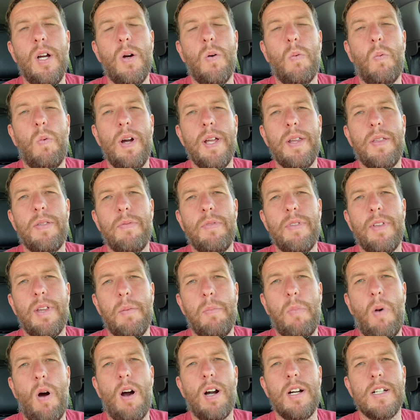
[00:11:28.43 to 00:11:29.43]
With the
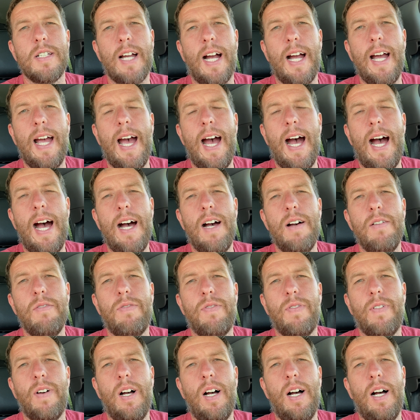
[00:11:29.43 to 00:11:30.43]
bars I
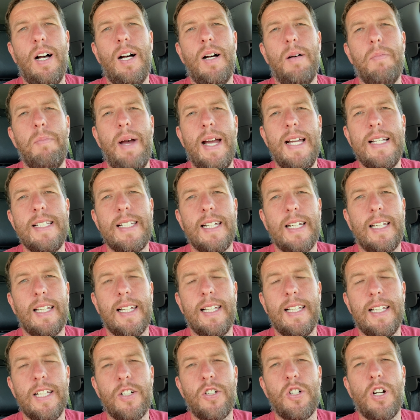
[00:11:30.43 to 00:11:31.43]
have,
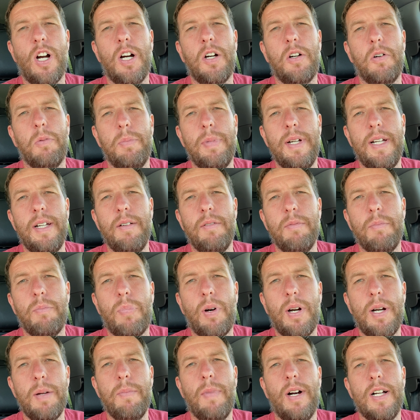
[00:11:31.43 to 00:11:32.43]
basically the truck will be
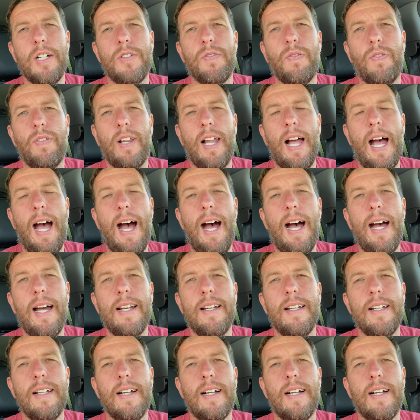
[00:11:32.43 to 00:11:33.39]
pretty much flat,